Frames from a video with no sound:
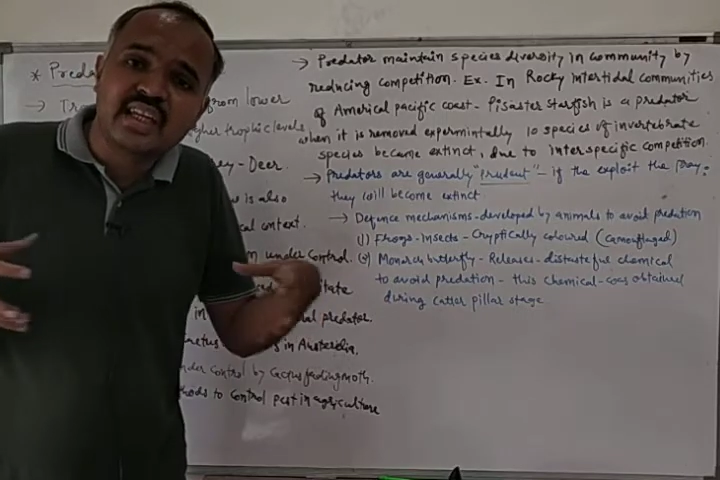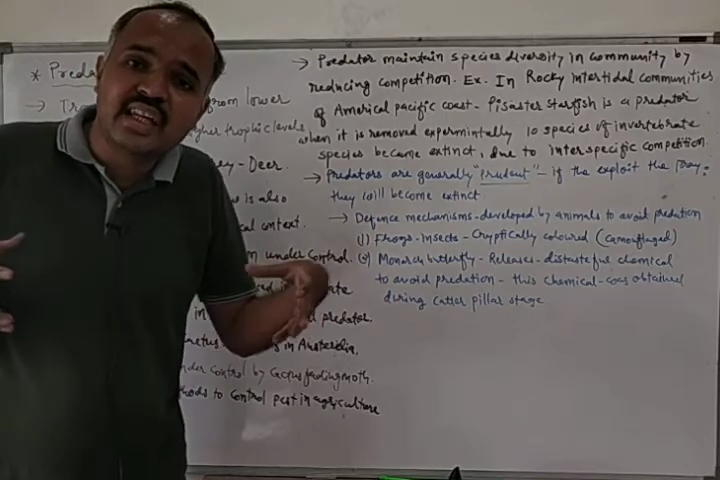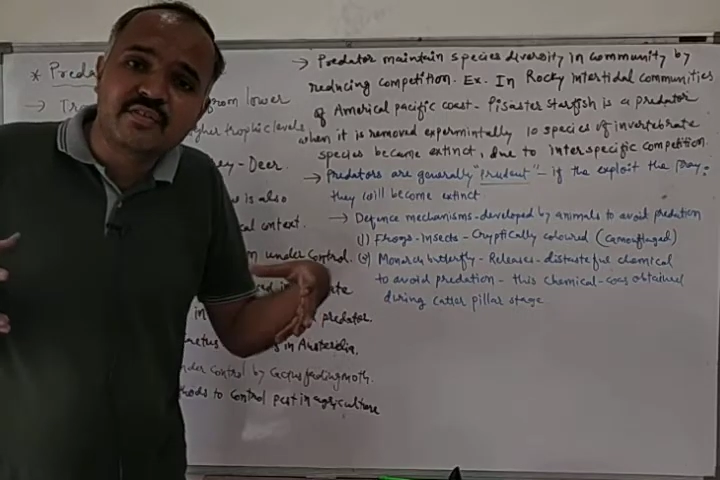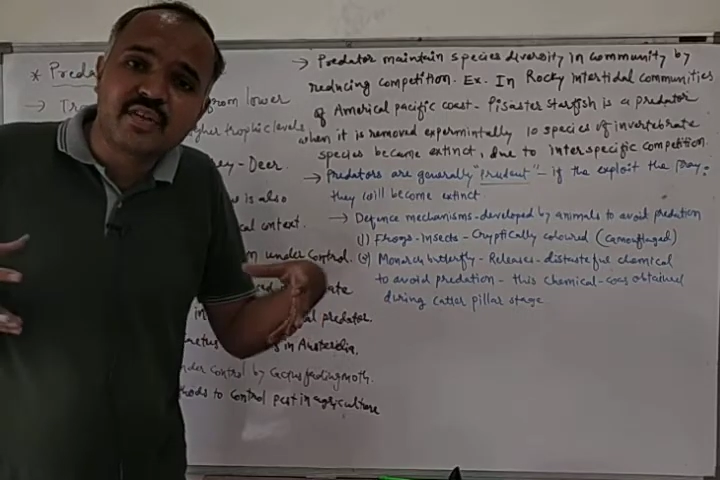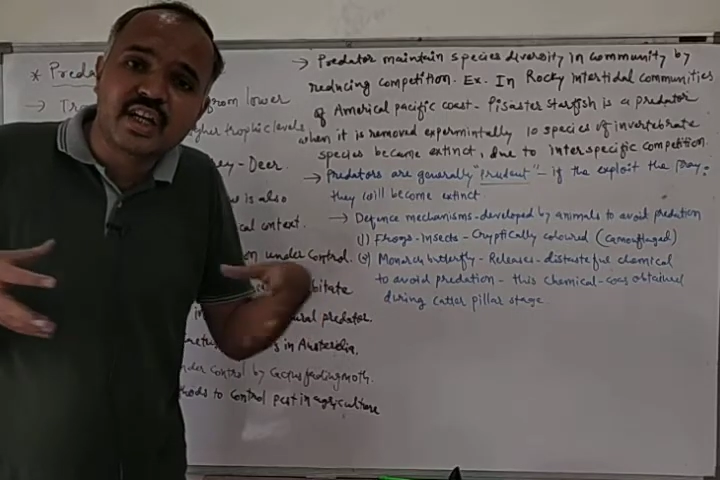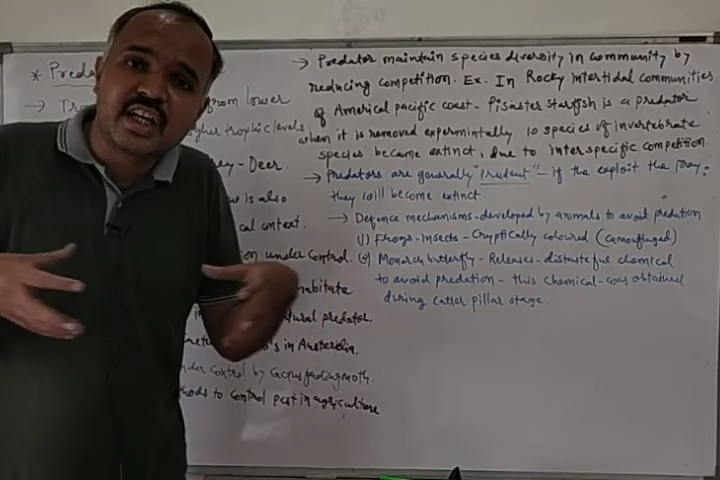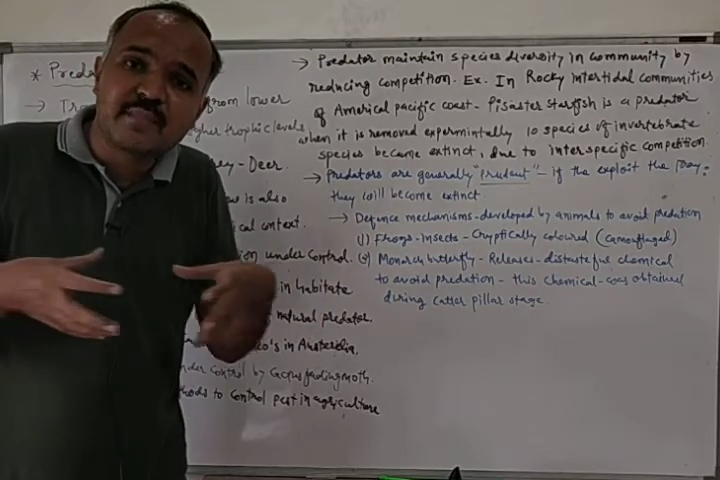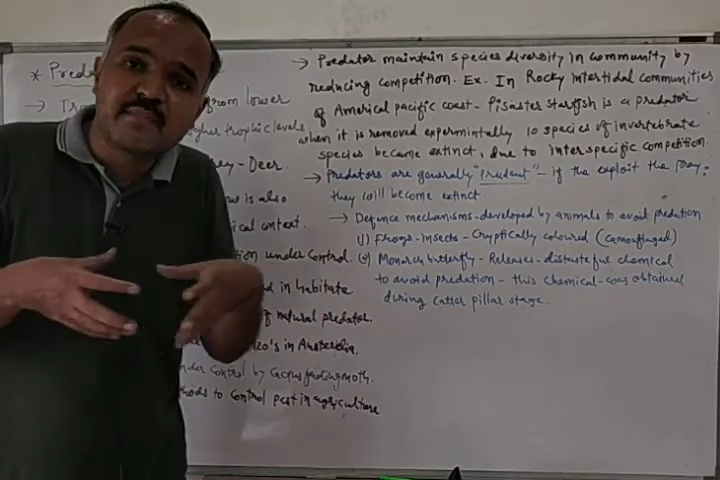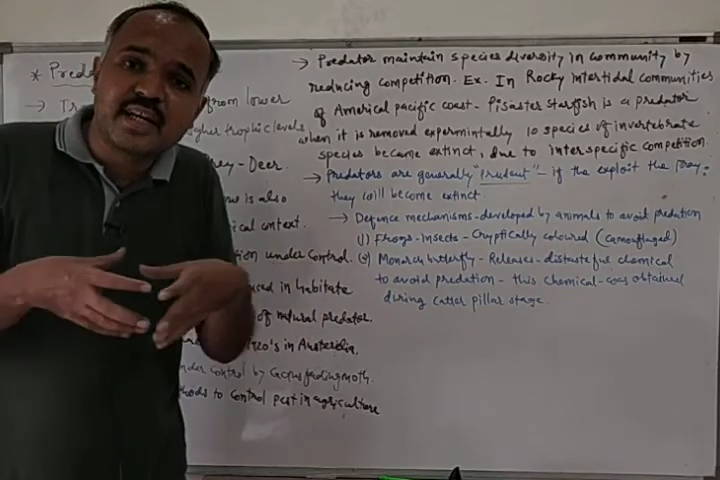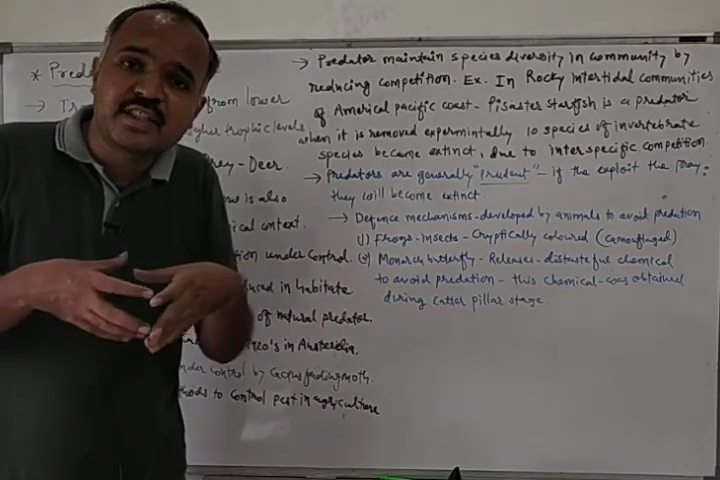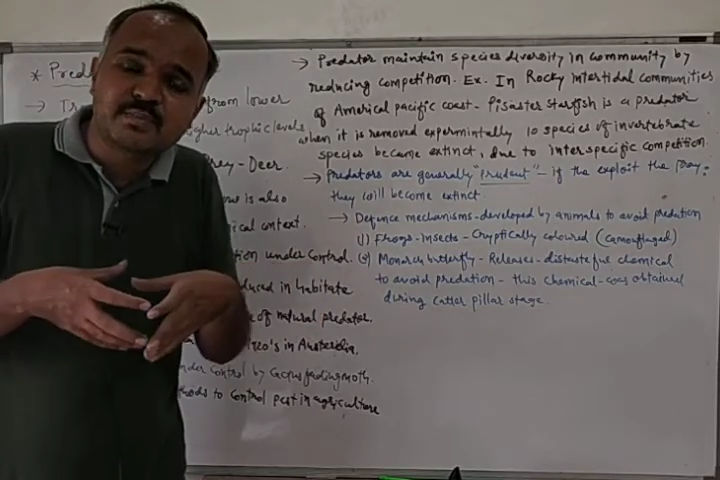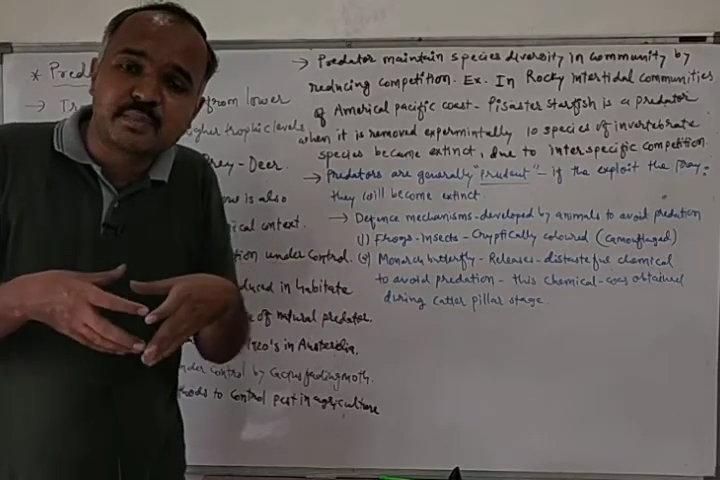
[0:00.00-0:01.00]

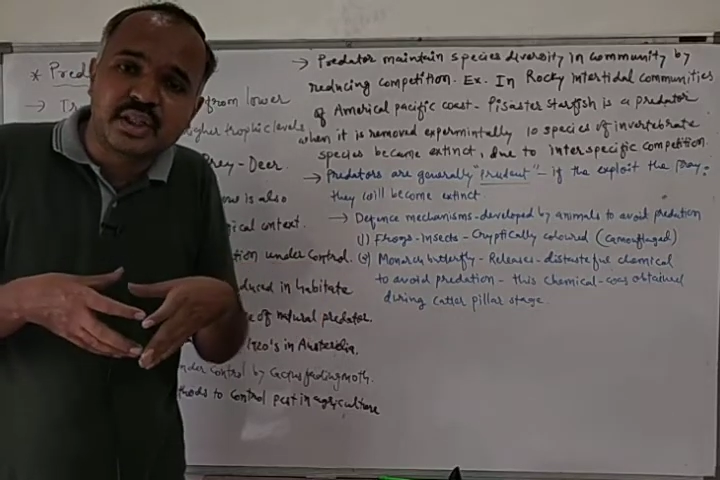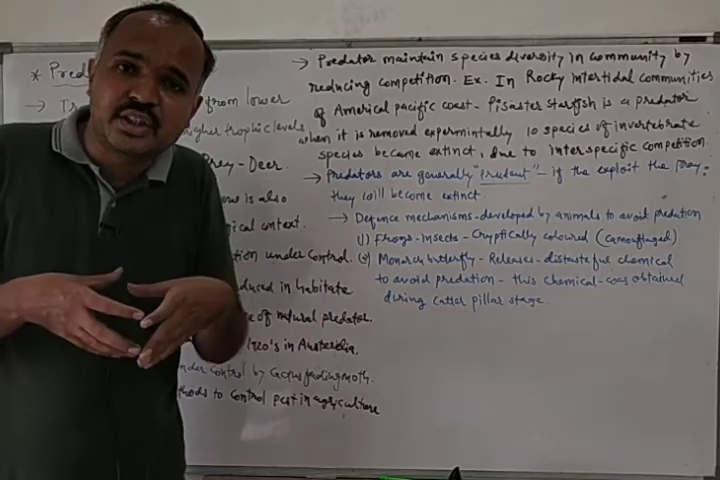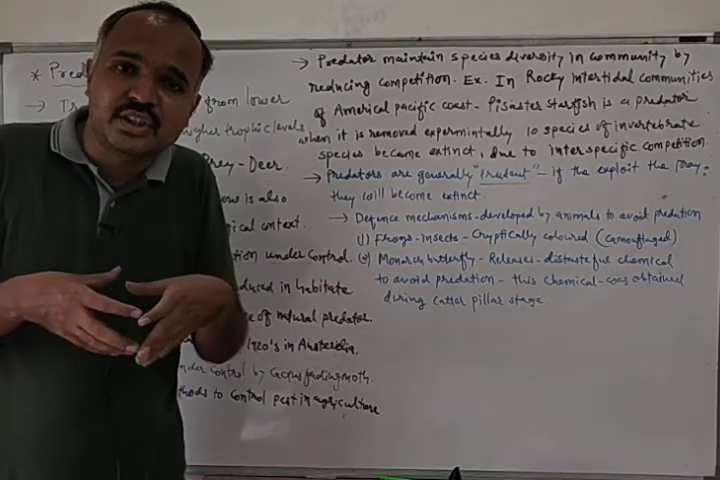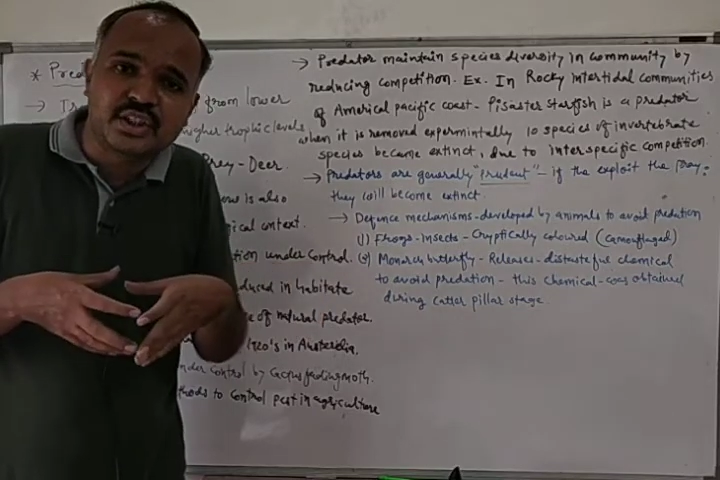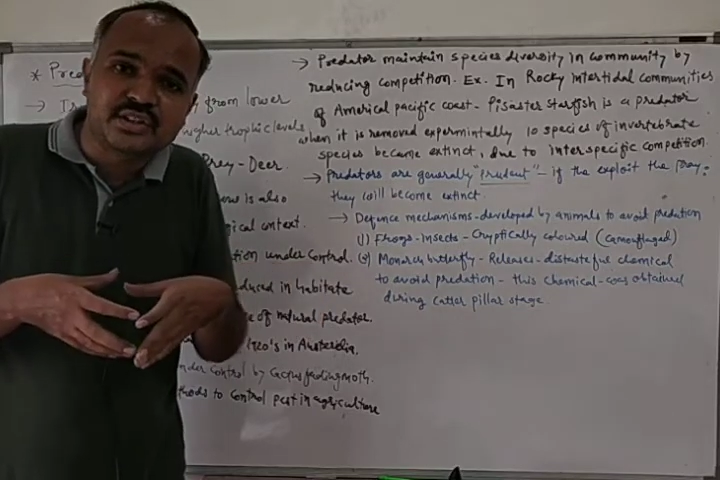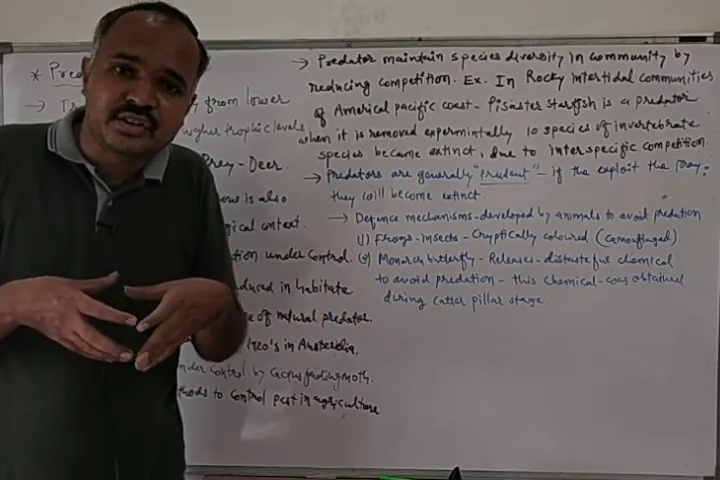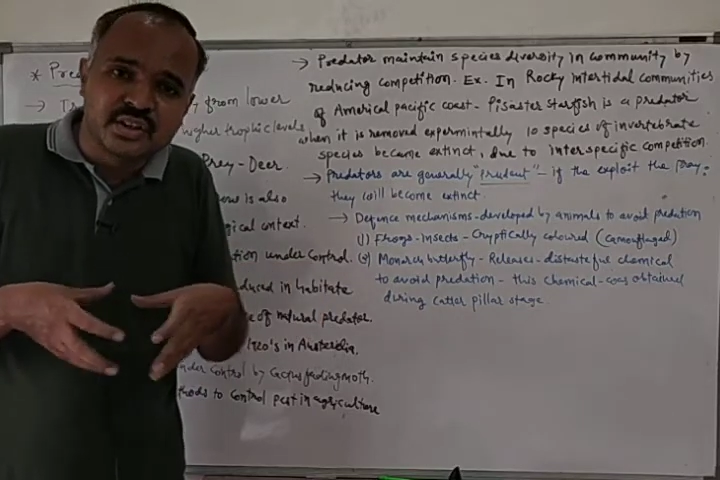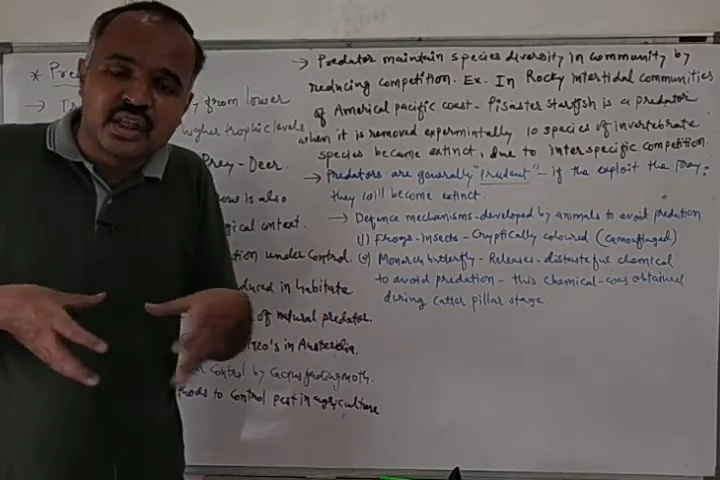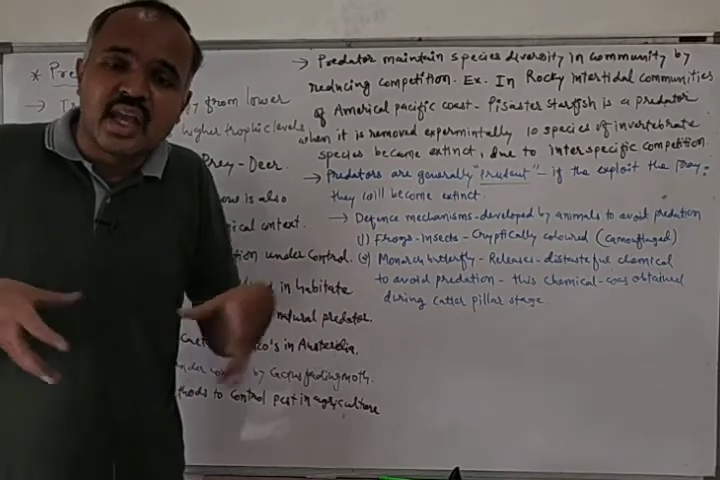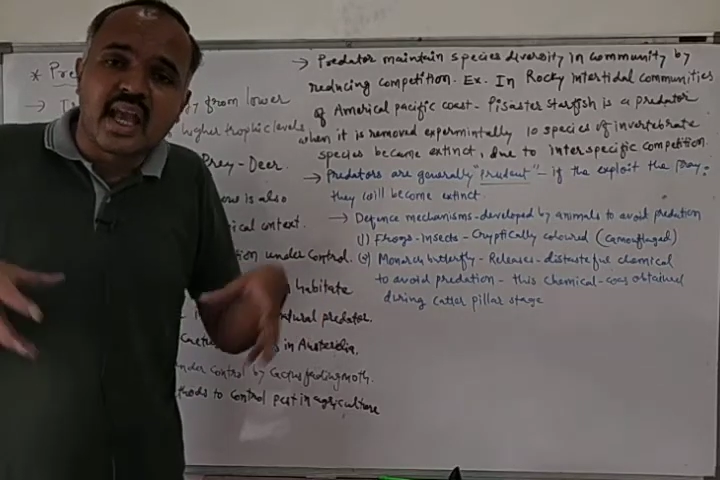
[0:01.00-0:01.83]
invertebrate species,